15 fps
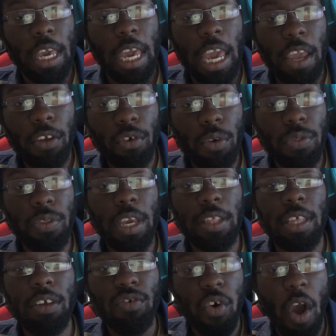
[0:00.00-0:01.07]
And you can see
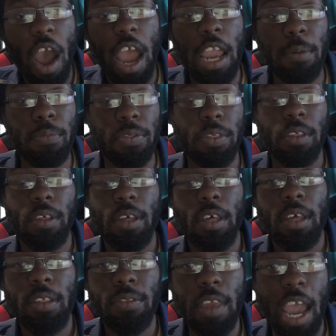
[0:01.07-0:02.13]
the crimes
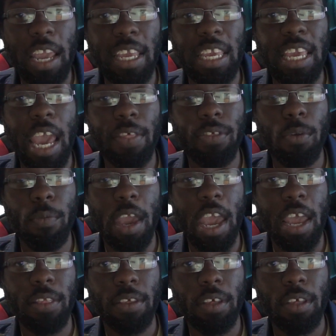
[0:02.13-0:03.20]
that he has
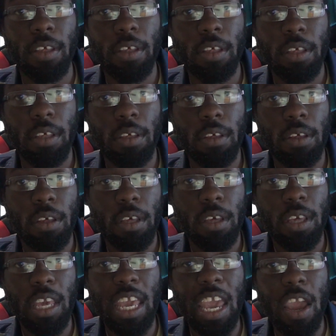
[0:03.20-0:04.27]
committed
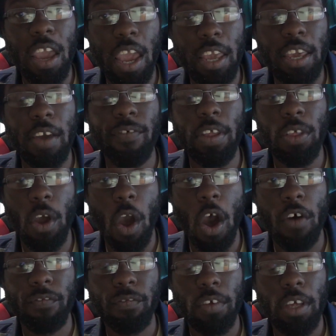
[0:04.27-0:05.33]
and convicted
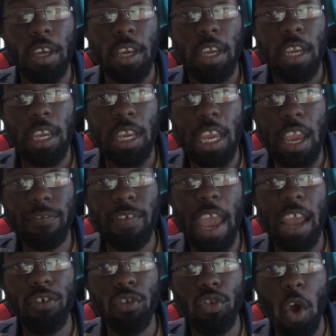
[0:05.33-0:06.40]
of. If they
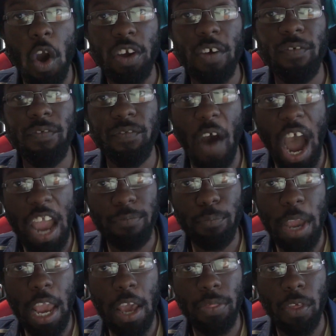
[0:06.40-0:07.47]
actually took 5
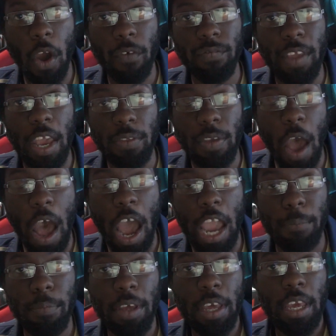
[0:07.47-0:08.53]
minutes of their
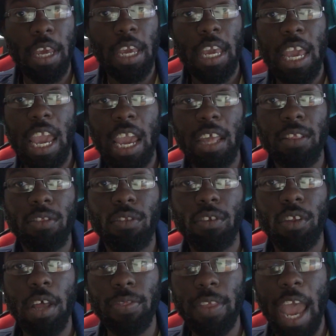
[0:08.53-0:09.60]
time and
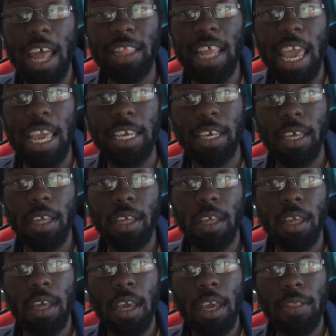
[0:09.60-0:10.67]
clicked that link,
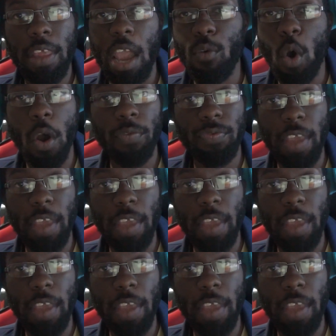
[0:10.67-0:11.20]
they would have